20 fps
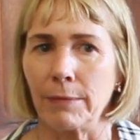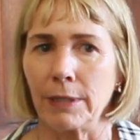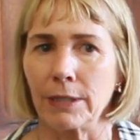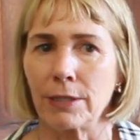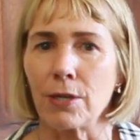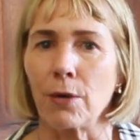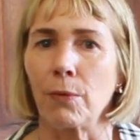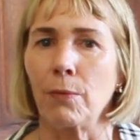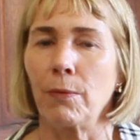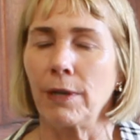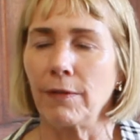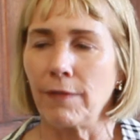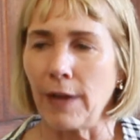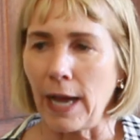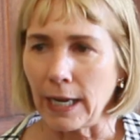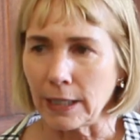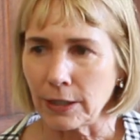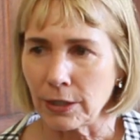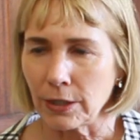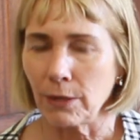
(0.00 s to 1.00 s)
So we've
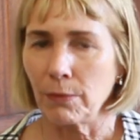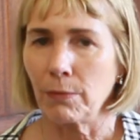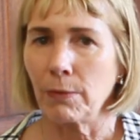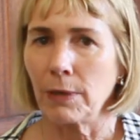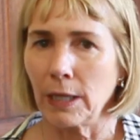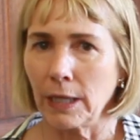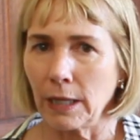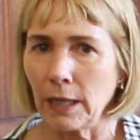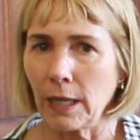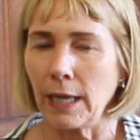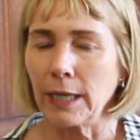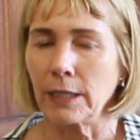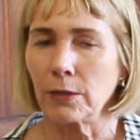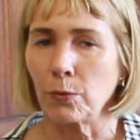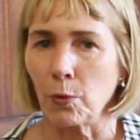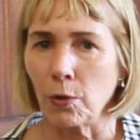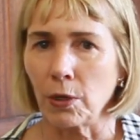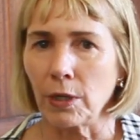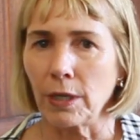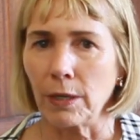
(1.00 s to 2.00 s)
actually really liked
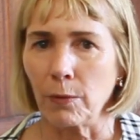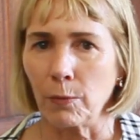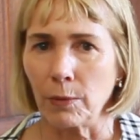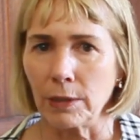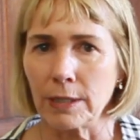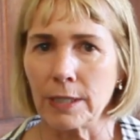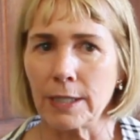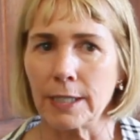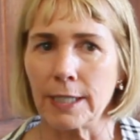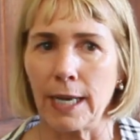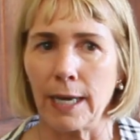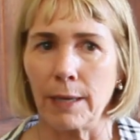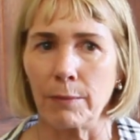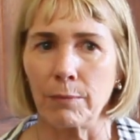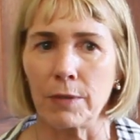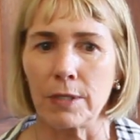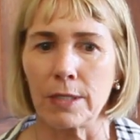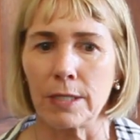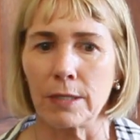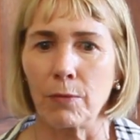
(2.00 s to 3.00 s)
working with
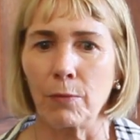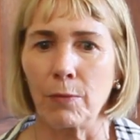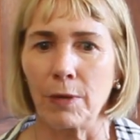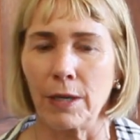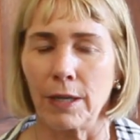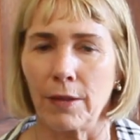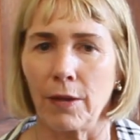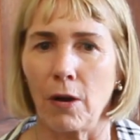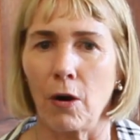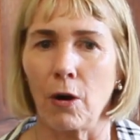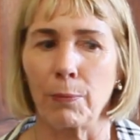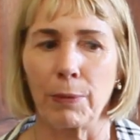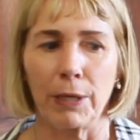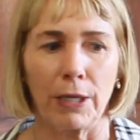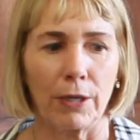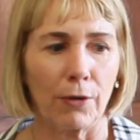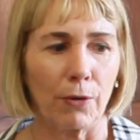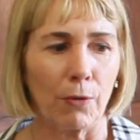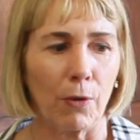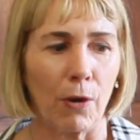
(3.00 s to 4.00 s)
stems with our
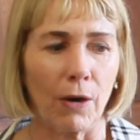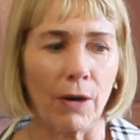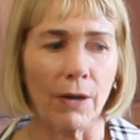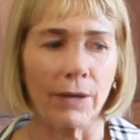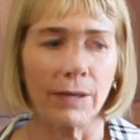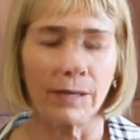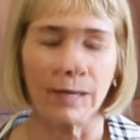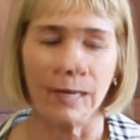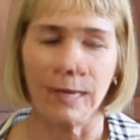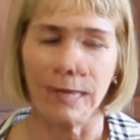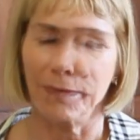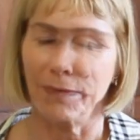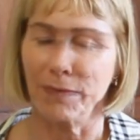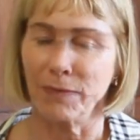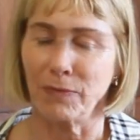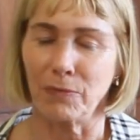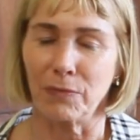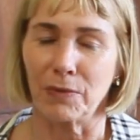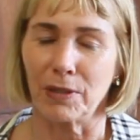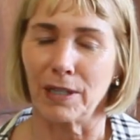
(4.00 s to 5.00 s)
Pinot Noir.
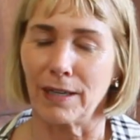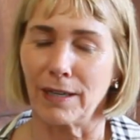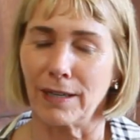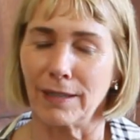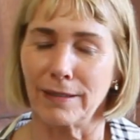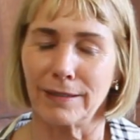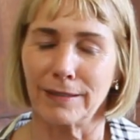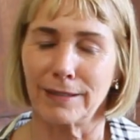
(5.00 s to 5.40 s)
The